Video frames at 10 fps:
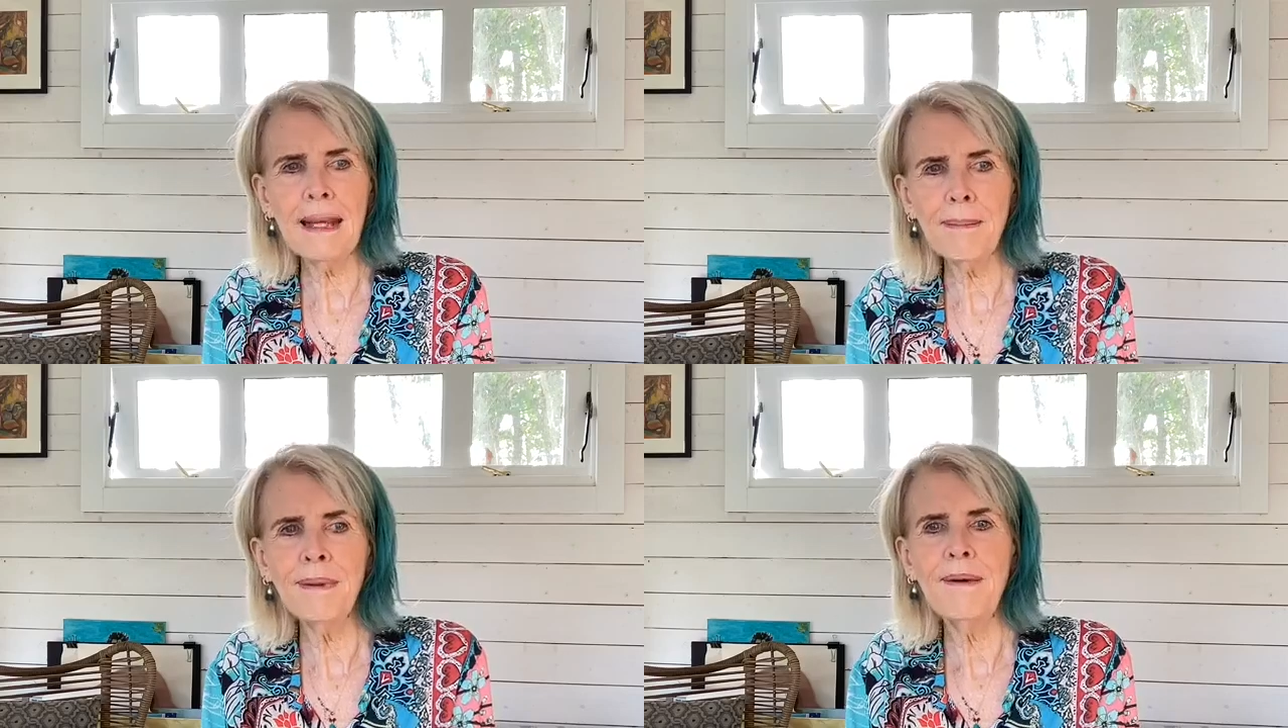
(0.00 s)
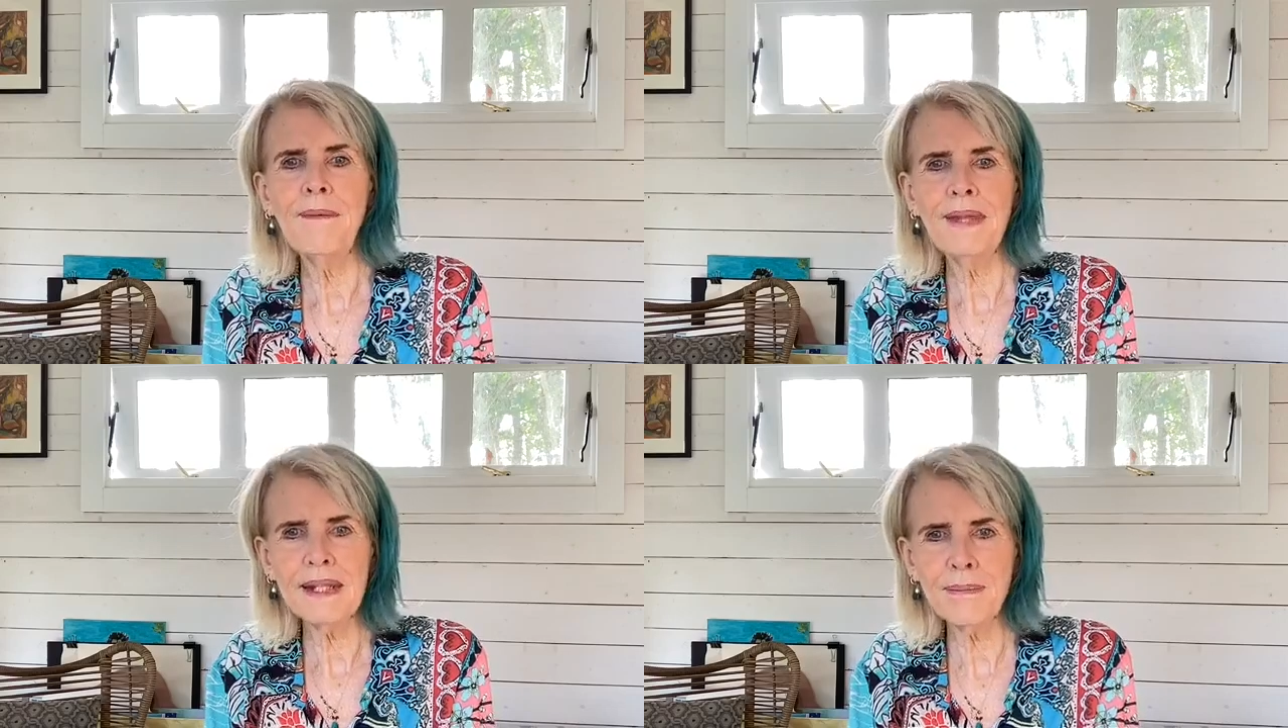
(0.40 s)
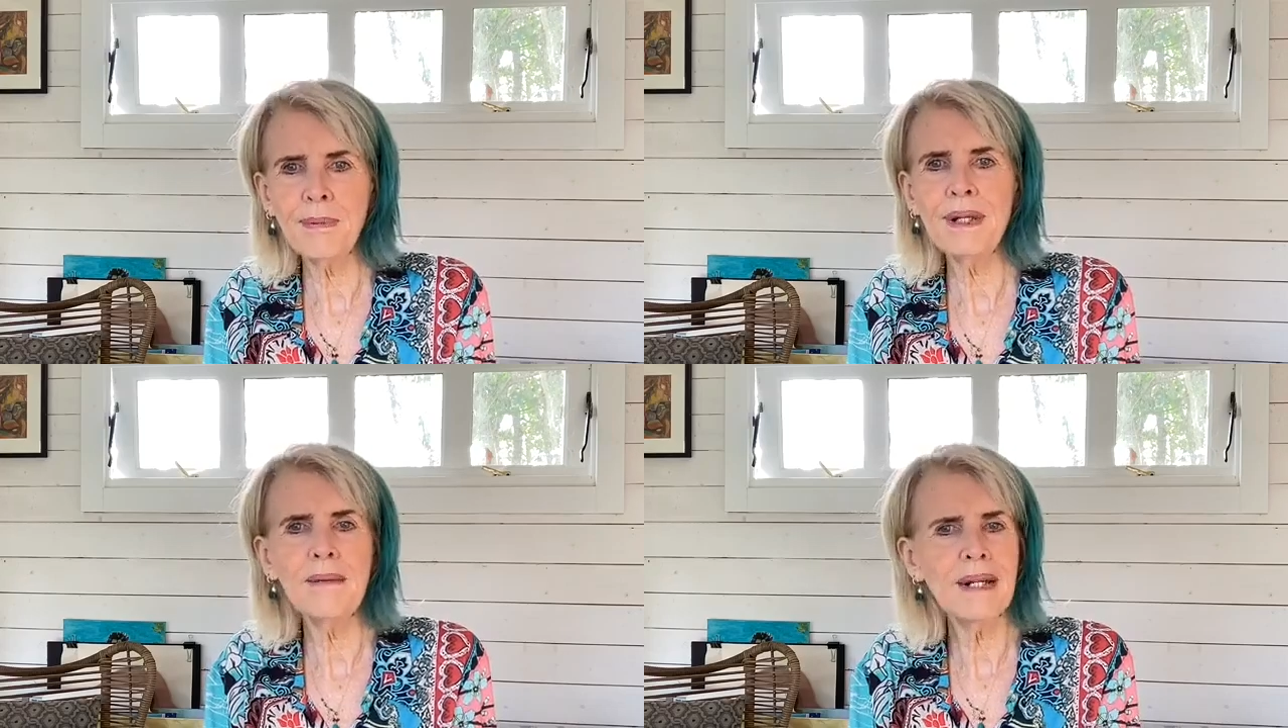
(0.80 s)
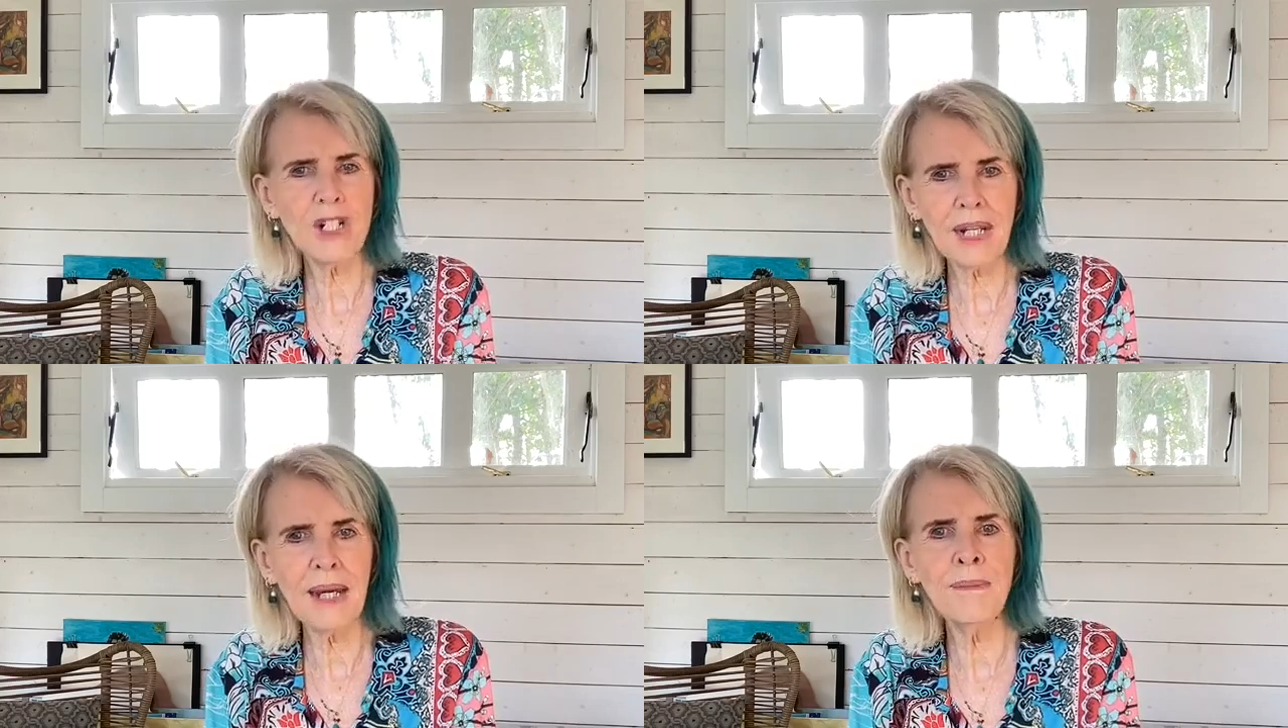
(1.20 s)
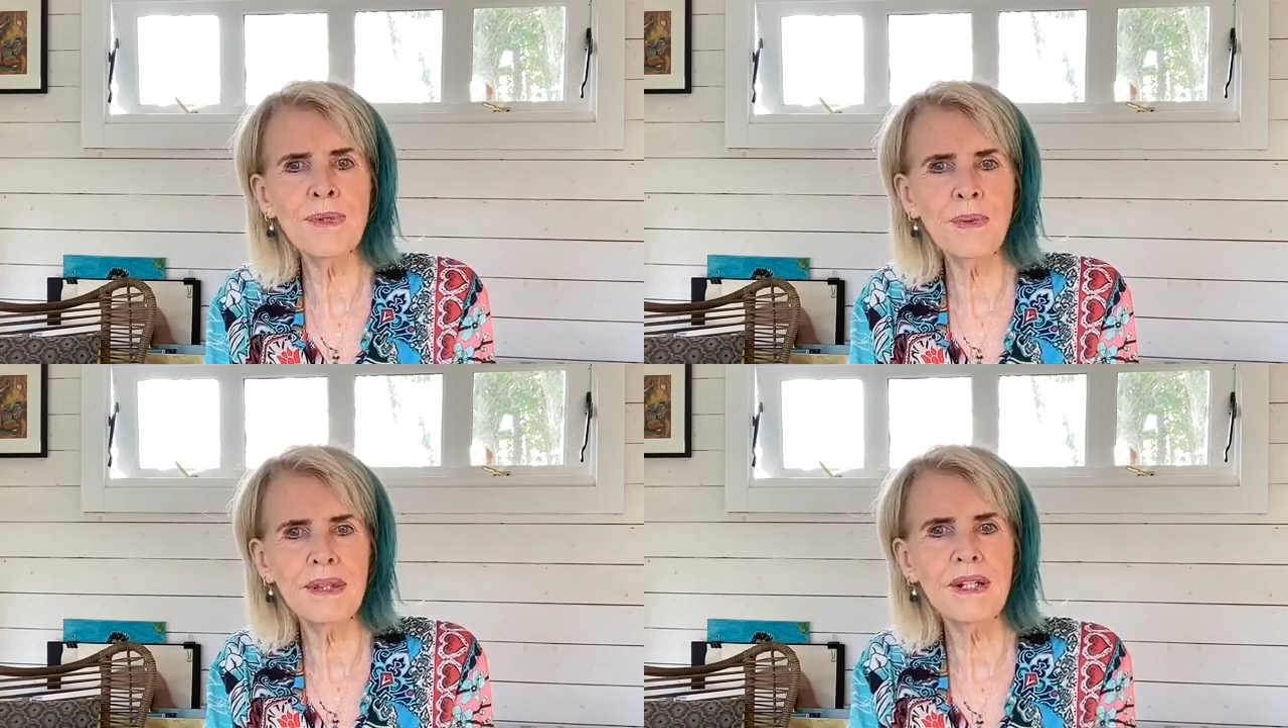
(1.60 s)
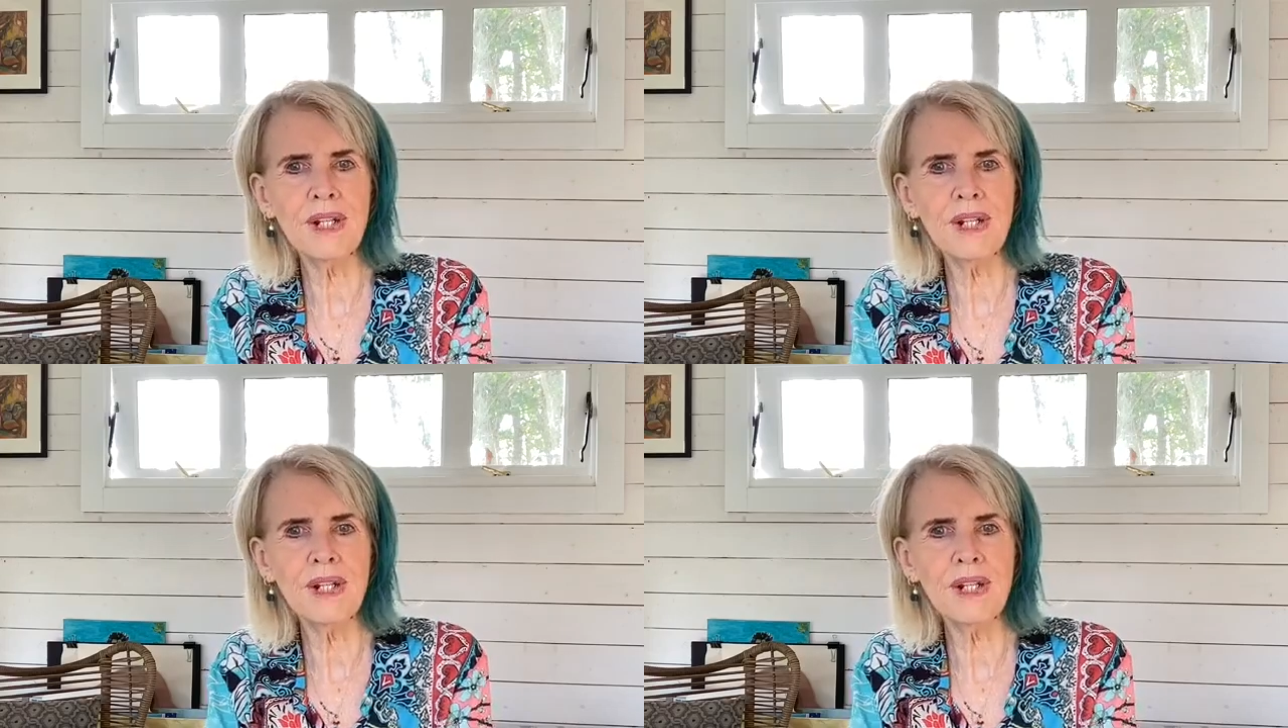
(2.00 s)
yep, that pretty much comes with the